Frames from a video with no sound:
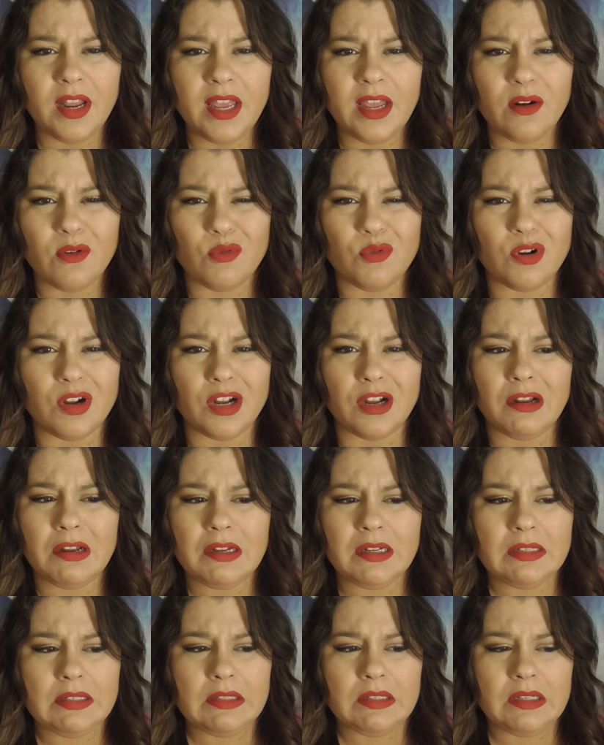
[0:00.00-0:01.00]
it or
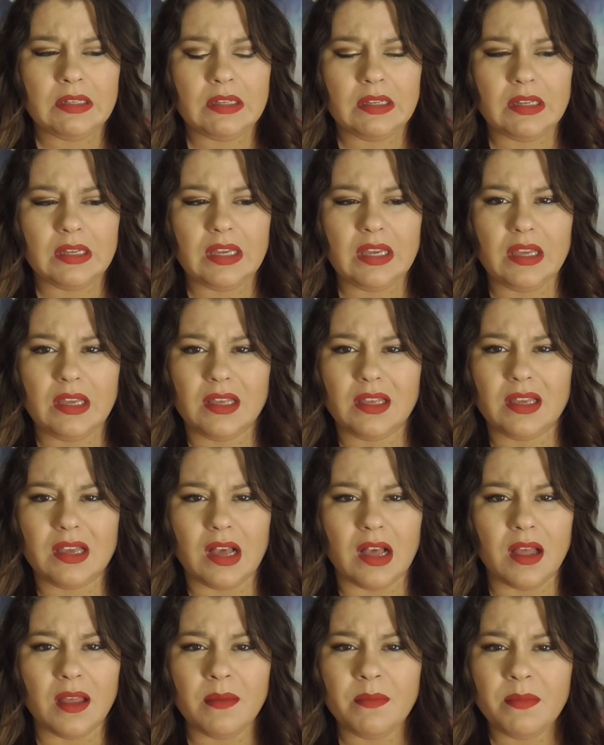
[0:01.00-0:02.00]

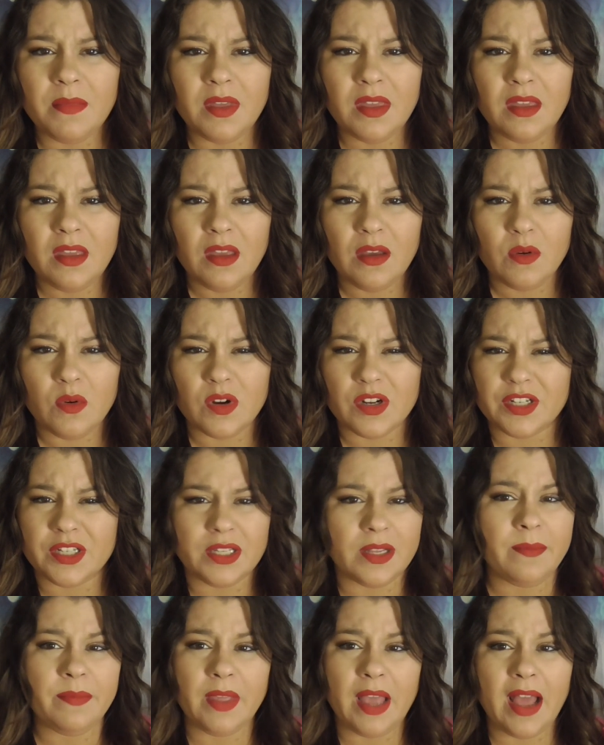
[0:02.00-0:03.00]
gum or
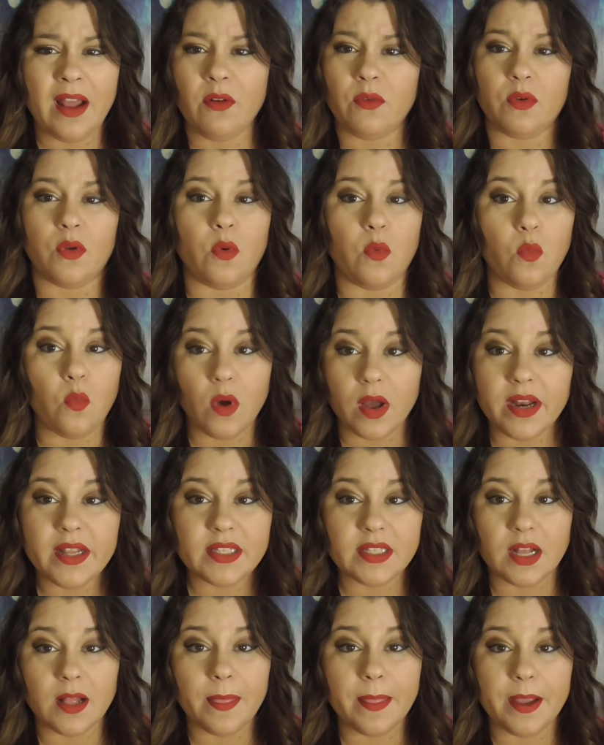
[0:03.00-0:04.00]
something, I don't know what
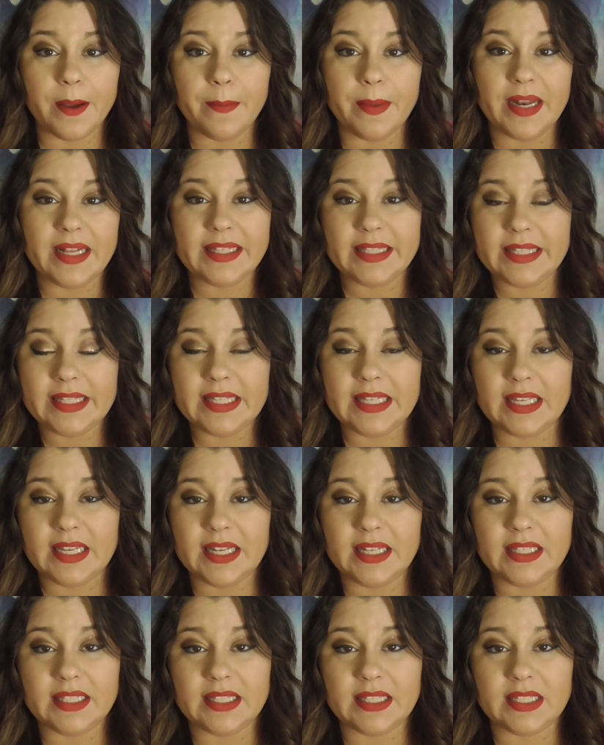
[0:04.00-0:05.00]
is on there, but it's
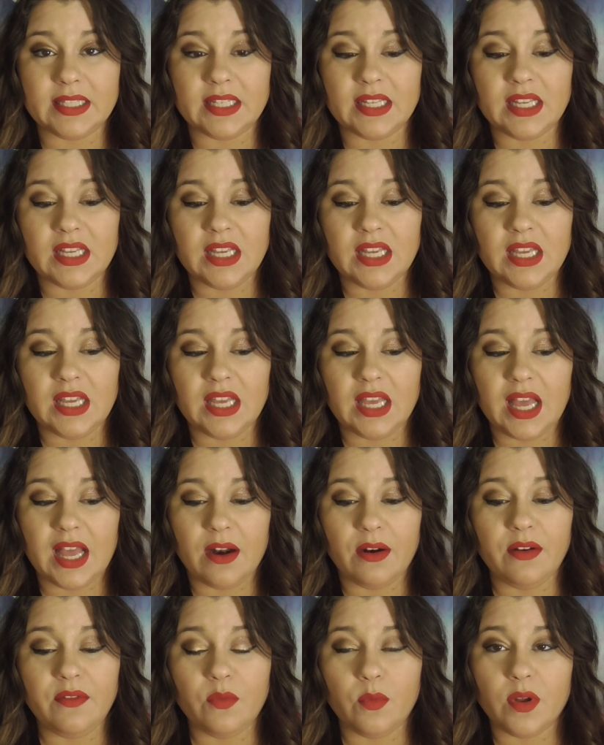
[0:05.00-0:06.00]
I
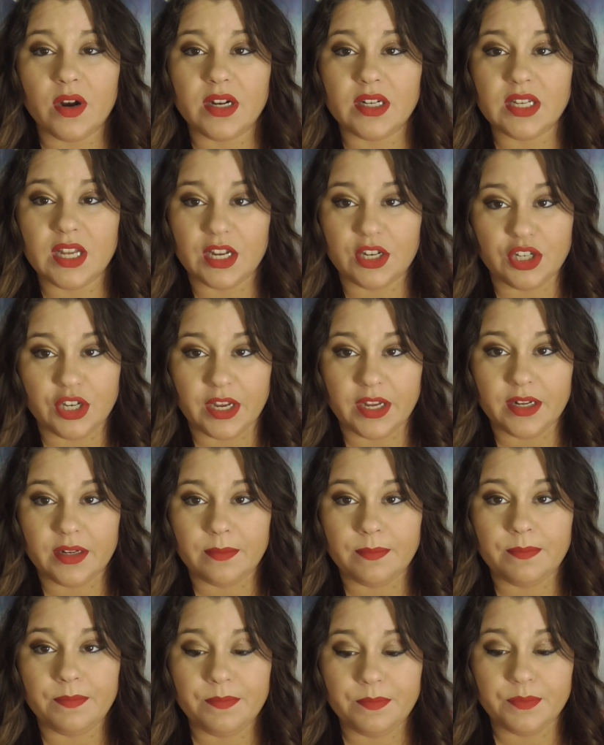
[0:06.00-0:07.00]
don't even want to touch it,
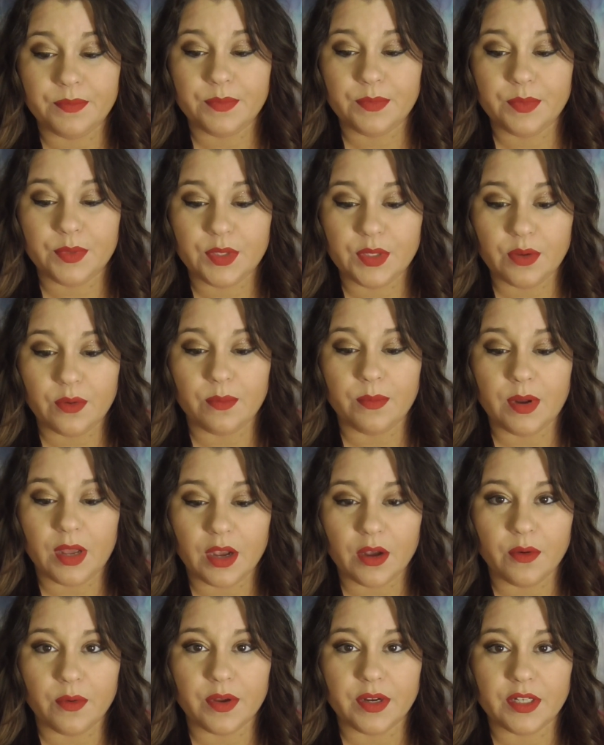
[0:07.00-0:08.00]
so I'm
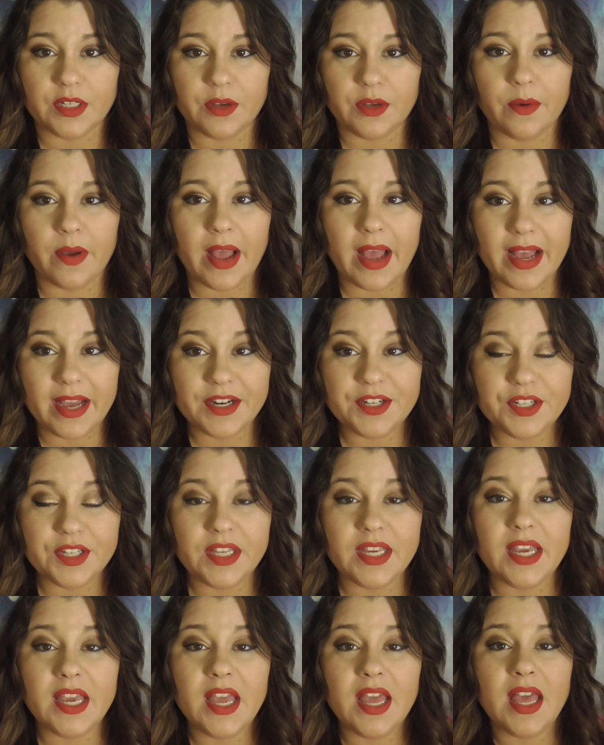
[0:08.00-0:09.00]
not going to.
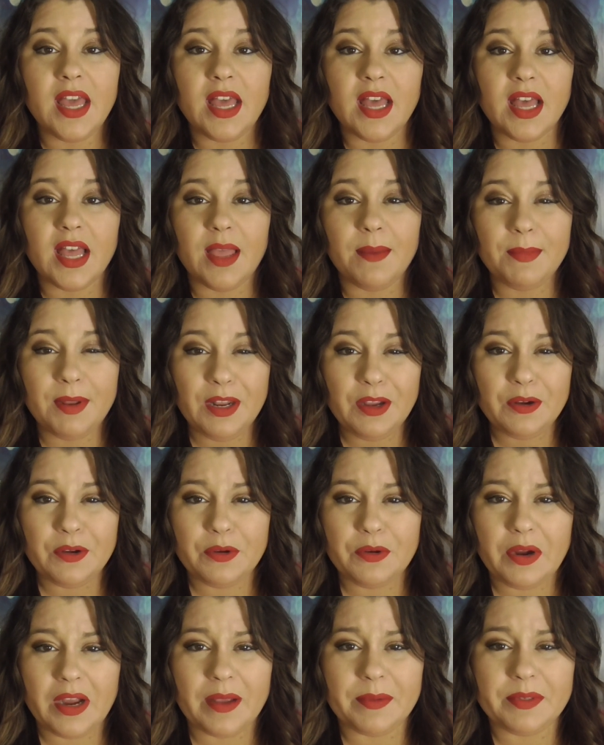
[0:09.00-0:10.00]
Actually, I'm gonna go
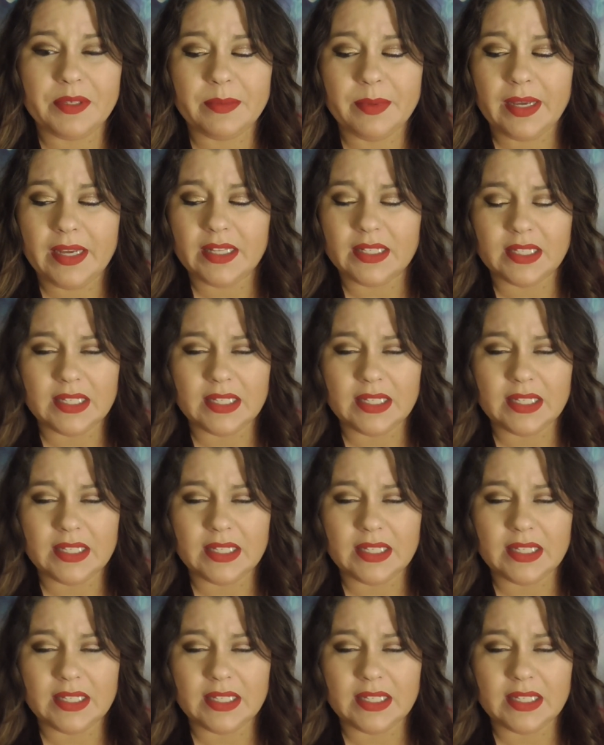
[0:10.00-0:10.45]
grab some hand